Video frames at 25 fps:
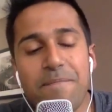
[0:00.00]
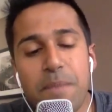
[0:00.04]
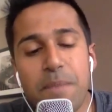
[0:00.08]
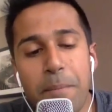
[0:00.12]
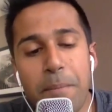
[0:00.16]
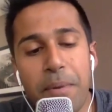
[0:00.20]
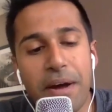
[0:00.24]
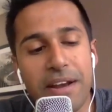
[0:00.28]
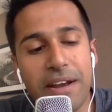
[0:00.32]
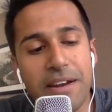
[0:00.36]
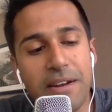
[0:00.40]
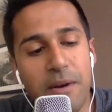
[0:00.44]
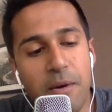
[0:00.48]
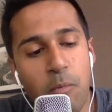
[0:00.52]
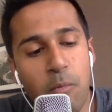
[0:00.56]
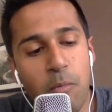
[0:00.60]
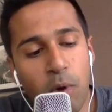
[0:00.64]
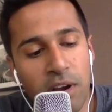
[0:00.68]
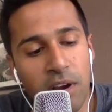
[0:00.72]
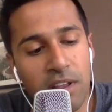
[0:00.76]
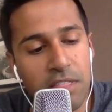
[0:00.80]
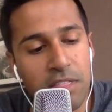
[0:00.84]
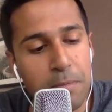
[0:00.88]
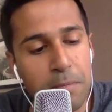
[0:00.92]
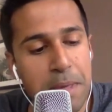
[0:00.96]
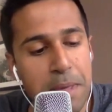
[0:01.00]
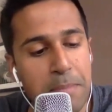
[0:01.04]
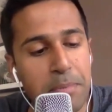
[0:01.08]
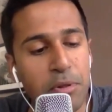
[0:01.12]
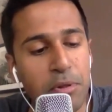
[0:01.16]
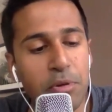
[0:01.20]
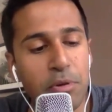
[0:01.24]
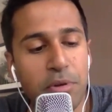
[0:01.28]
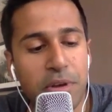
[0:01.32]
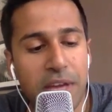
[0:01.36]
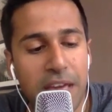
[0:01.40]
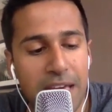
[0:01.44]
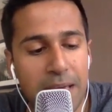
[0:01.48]
But one of the people
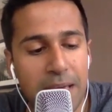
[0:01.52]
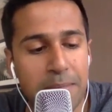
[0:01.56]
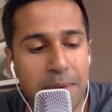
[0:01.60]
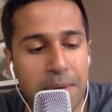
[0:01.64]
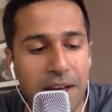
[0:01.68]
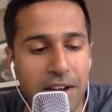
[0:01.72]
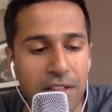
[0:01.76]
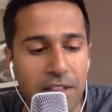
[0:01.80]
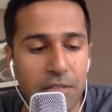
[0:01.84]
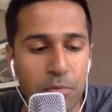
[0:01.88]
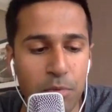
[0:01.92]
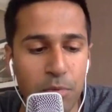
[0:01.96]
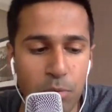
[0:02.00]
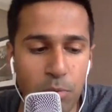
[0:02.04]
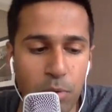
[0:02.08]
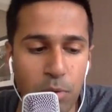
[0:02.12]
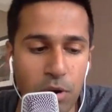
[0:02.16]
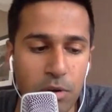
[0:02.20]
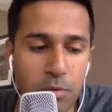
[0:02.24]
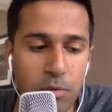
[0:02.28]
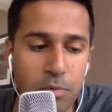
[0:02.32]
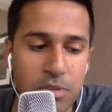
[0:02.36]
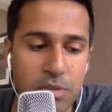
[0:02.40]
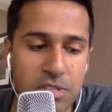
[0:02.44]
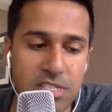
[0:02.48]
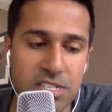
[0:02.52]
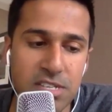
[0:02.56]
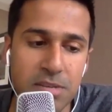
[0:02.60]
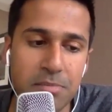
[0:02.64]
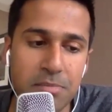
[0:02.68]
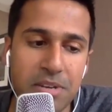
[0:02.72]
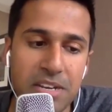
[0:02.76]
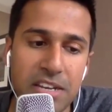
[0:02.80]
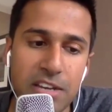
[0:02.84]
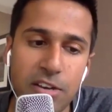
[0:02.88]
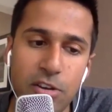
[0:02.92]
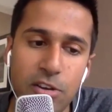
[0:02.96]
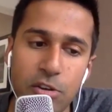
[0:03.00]
who came out of the woodwork was
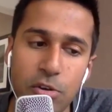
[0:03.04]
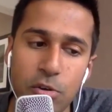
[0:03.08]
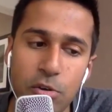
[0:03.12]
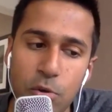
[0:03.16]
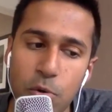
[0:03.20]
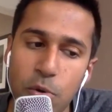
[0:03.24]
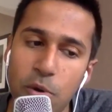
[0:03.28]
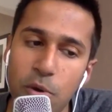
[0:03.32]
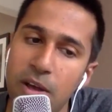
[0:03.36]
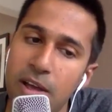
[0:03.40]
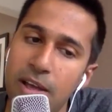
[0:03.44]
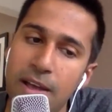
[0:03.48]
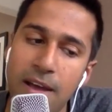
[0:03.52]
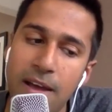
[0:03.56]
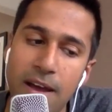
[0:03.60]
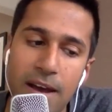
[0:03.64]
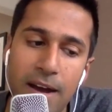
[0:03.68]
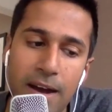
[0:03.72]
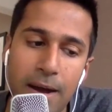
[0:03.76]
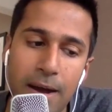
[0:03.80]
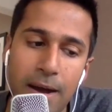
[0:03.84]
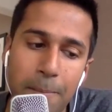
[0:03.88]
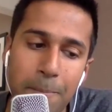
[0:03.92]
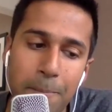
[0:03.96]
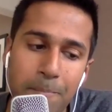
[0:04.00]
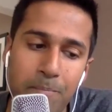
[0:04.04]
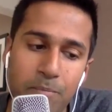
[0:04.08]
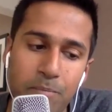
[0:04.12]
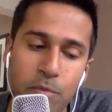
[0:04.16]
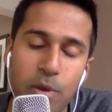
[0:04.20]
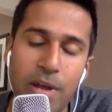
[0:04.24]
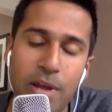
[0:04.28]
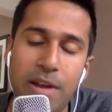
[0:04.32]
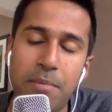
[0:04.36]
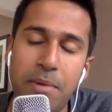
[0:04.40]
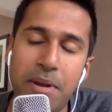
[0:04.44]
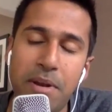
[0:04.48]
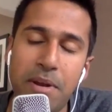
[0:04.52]
somebody who
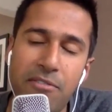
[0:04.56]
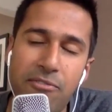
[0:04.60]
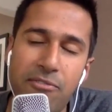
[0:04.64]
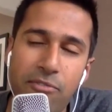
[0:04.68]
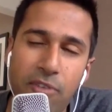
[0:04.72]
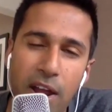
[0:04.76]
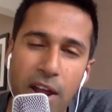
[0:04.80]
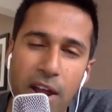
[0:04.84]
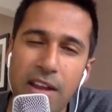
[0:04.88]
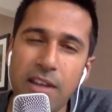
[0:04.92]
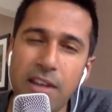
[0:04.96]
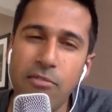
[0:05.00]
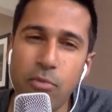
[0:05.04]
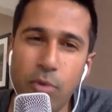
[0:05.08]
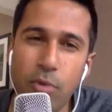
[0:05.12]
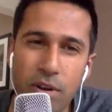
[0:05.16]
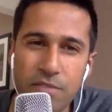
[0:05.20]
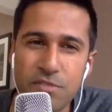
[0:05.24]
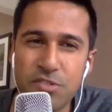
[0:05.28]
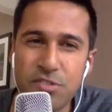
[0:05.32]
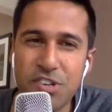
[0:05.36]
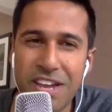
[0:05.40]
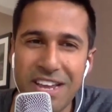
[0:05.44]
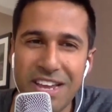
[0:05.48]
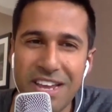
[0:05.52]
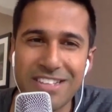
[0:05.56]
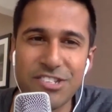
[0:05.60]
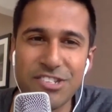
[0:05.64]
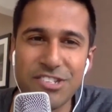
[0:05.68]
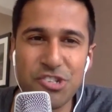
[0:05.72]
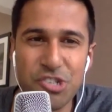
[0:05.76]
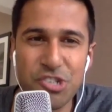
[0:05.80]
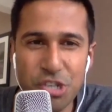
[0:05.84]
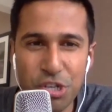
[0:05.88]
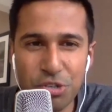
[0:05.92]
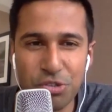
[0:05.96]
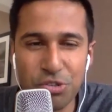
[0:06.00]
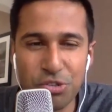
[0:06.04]
had been a friend of one of Shannon's
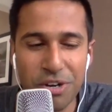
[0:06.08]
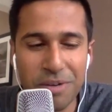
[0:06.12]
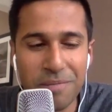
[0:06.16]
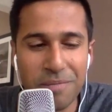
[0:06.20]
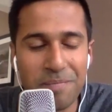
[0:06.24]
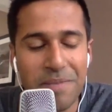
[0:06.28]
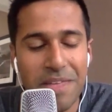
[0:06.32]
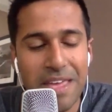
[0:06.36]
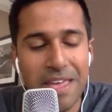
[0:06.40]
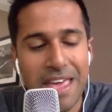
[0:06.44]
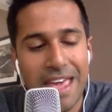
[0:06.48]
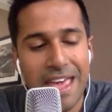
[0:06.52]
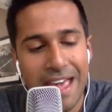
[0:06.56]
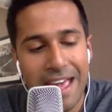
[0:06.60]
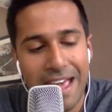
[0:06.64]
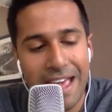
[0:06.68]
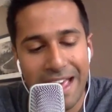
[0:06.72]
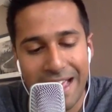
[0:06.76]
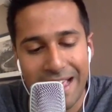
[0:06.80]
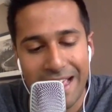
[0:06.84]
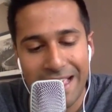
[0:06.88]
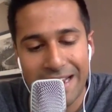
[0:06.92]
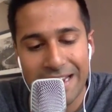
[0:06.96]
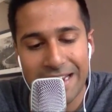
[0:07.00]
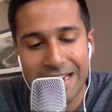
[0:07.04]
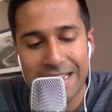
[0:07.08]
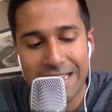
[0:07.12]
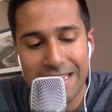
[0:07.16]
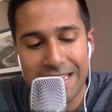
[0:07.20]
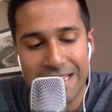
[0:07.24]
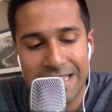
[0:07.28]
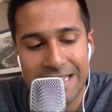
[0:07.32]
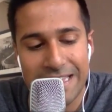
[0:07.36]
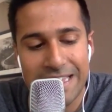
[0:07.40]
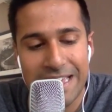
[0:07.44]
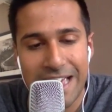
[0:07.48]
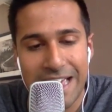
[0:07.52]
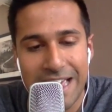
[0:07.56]
children. And
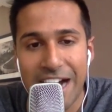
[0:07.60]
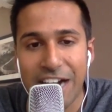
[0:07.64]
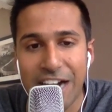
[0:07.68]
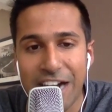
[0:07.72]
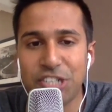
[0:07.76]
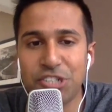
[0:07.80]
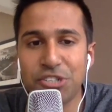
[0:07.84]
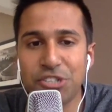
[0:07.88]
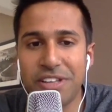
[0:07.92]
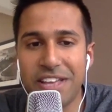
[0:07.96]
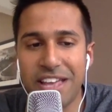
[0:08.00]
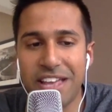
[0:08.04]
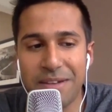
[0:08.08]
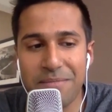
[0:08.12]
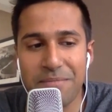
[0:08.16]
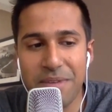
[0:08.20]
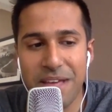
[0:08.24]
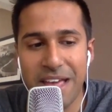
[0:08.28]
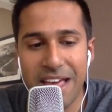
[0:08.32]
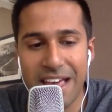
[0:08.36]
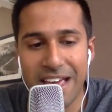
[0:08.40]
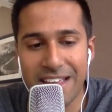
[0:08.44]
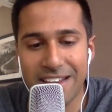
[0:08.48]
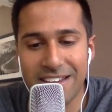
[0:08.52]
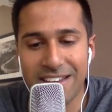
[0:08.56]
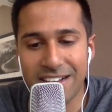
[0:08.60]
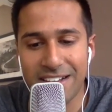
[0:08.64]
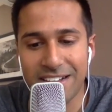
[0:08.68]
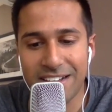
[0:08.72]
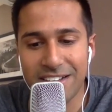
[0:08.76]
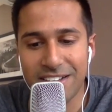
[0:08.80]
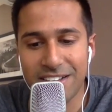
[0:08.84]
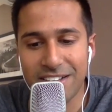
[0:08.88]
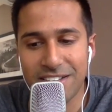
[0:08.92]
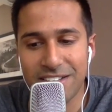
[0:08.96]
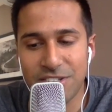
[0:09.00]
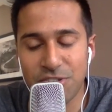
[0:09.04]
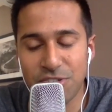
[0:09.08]
he actually had
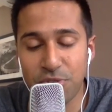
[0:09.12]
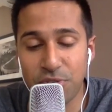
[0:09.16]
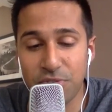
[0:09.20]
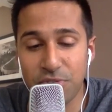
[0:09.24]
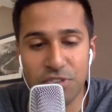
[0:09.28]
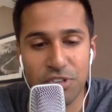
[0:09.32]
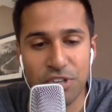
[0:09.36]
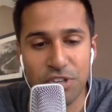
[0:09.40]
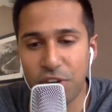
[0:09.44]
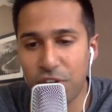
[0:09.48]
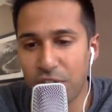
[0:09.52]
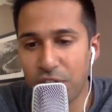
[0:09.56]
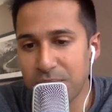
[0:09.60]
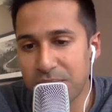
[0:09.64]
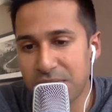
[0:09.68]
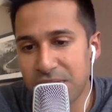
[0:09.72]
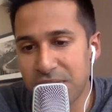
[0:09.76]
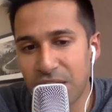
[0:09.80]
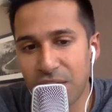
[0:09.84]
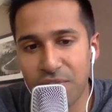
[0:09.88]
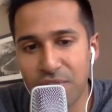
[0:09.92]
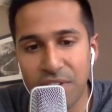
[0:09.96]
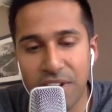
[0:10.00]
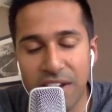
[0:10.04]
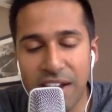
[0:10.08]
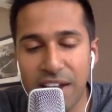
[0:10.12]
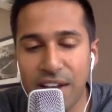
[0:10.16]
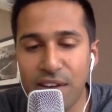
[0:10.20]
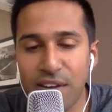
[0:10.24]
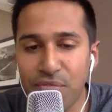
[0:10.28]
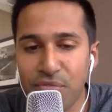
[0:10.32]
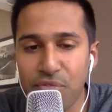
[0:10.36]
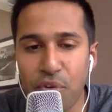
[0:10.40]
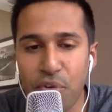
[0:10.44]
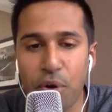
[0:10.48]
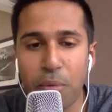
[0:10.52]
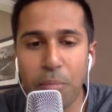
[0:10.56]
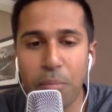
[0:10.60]
sort of secured himself an
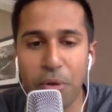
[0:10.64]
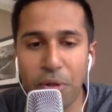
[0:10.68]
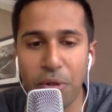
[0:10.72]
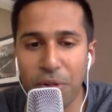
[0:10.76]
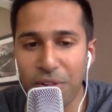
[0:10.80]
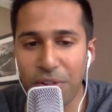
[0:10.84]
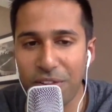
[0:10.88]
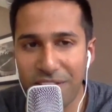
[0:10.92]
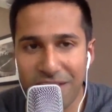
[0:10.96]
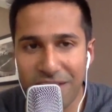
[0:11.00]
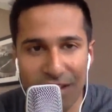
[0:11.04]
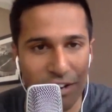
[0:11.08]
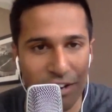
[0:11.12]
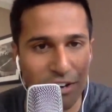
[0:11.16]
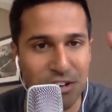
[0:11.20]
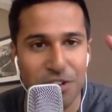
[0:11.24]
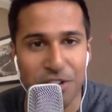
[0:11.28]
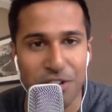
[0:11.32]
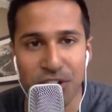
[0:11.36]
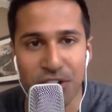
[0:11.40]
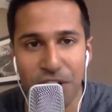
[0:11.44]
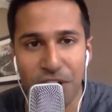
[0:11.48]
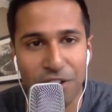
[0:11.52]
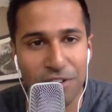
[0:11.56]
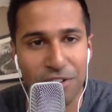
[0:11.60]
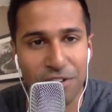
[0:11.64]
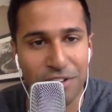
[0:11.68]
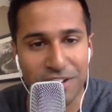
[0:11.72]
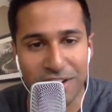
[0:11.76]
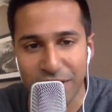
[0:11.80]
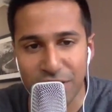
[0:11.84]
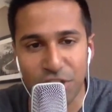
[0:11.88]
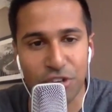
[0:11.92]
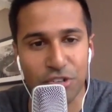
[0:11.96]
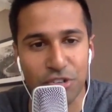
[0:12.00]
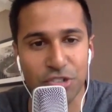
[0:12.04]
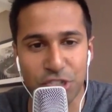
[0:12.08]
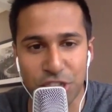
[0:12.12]
informal, you could call it an
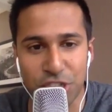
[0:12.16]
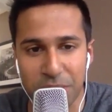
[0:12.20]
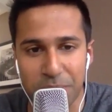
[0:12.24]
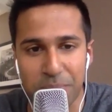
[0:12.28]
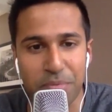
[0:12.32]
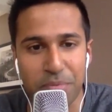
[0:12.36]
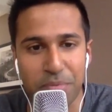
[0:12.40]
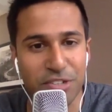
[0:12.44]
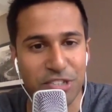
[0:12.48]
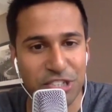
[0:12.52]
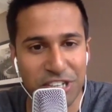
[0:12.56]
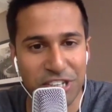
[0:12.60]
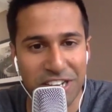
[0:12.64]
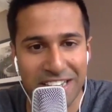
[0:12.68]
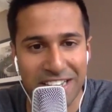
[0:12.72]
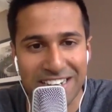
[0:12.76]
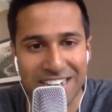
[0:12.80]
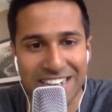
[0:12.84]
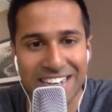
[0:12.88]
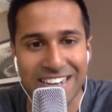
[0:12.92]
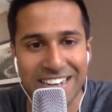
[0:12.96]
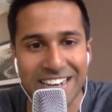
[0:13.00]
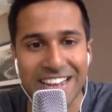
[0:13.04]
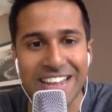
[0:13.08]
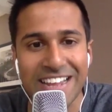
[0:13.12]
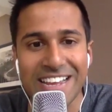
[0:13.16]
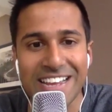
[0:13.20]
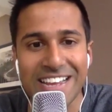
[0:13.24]
internship with Shannon,